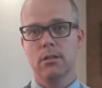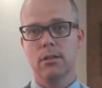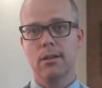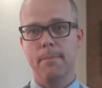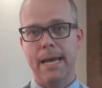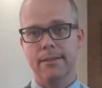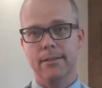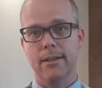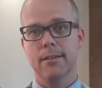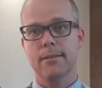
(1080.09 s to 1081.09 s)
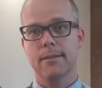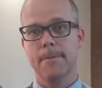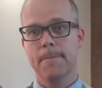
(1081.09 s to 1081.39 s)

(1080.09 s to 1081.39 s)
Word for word: to Damascus.